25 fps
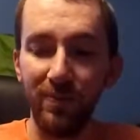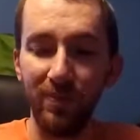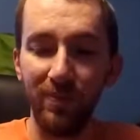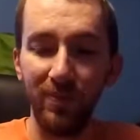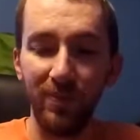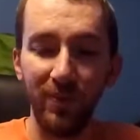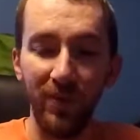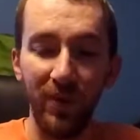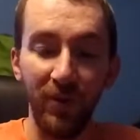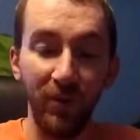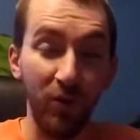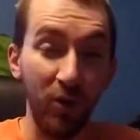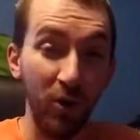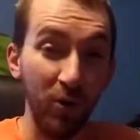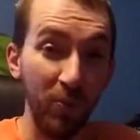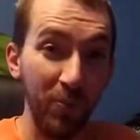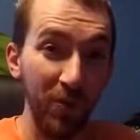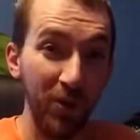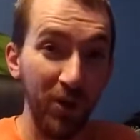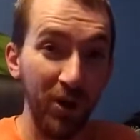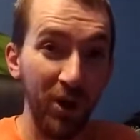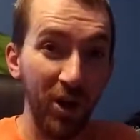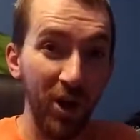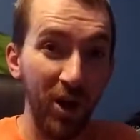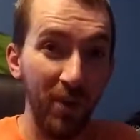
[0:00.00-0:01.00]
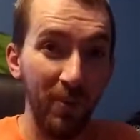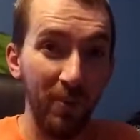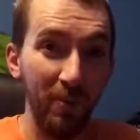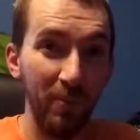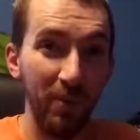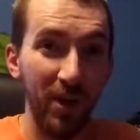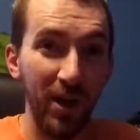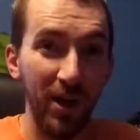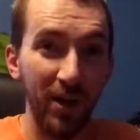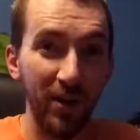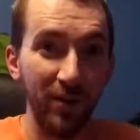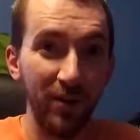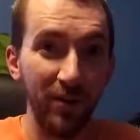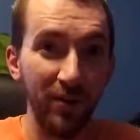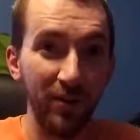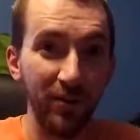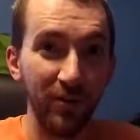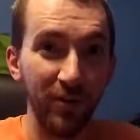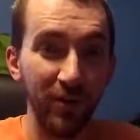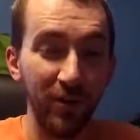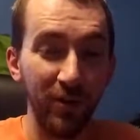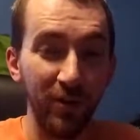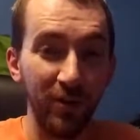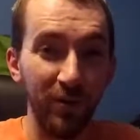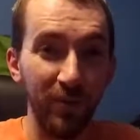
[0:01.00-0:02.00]
These are a pretty common bladder,
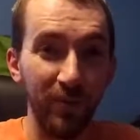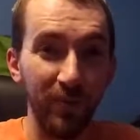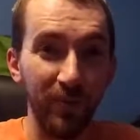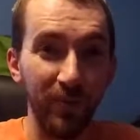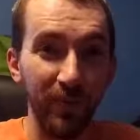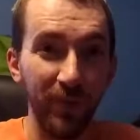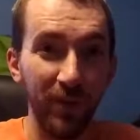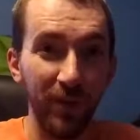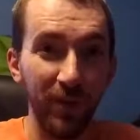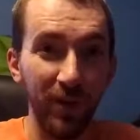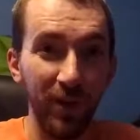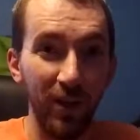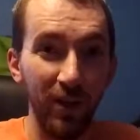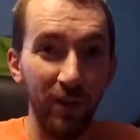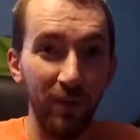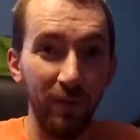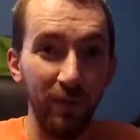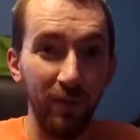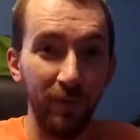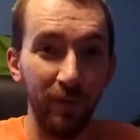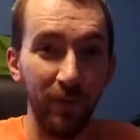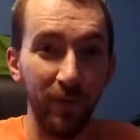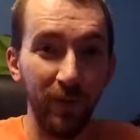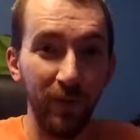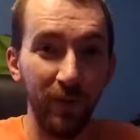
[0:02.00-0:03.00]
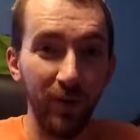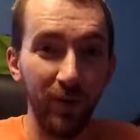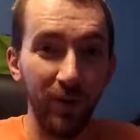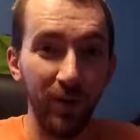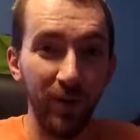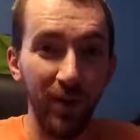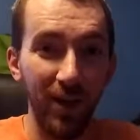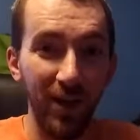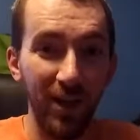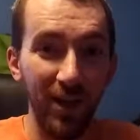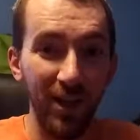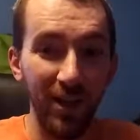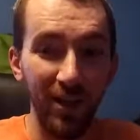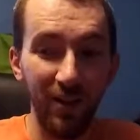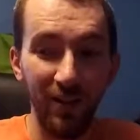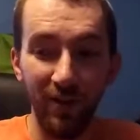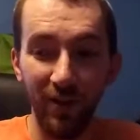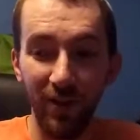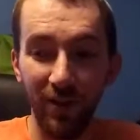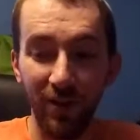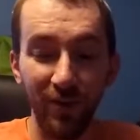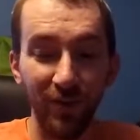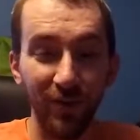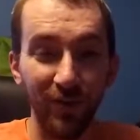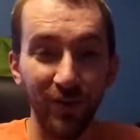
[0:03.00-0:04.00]
so if any of the
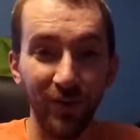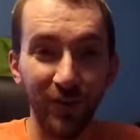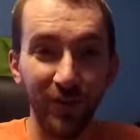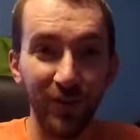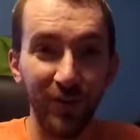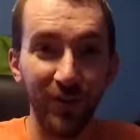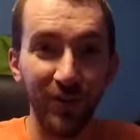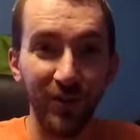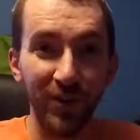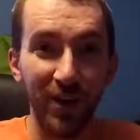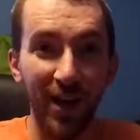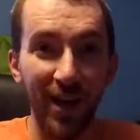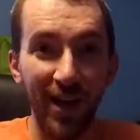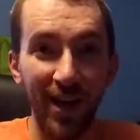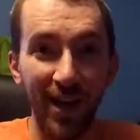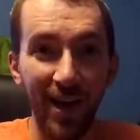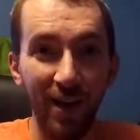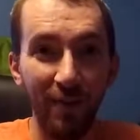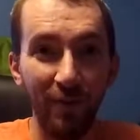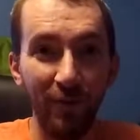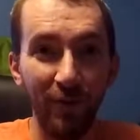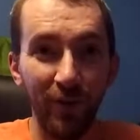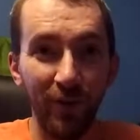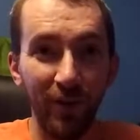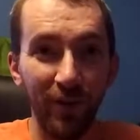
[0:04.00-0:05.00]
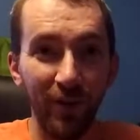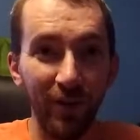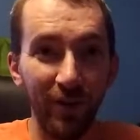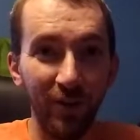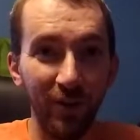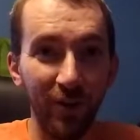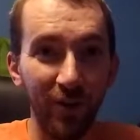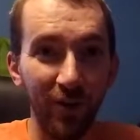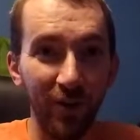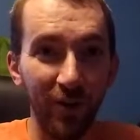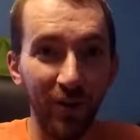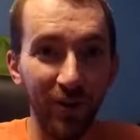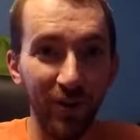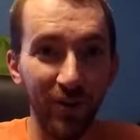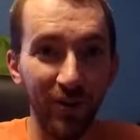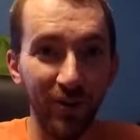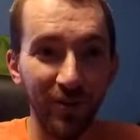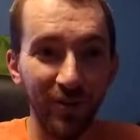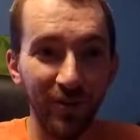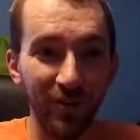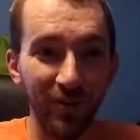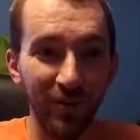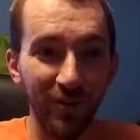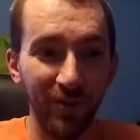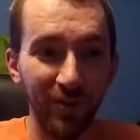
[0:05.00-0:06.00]
concerns I have with it are your
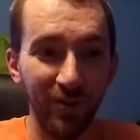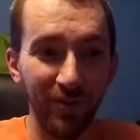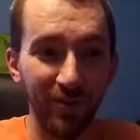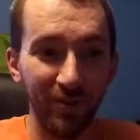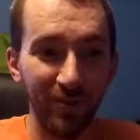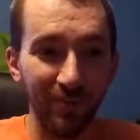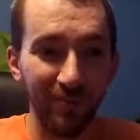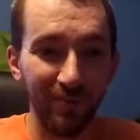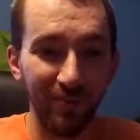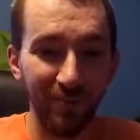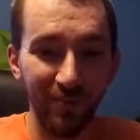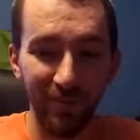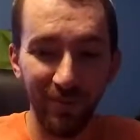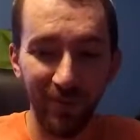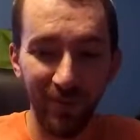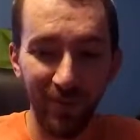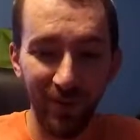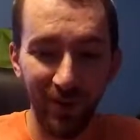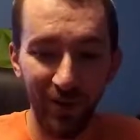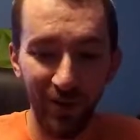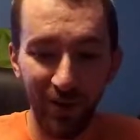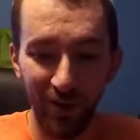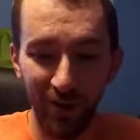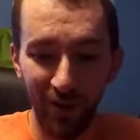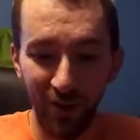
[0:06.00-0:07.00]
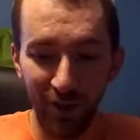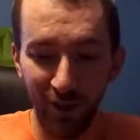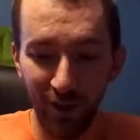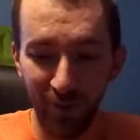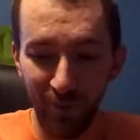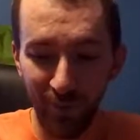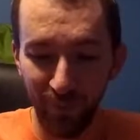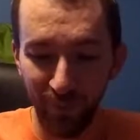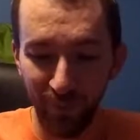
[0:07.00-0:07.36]
concerns, there you go.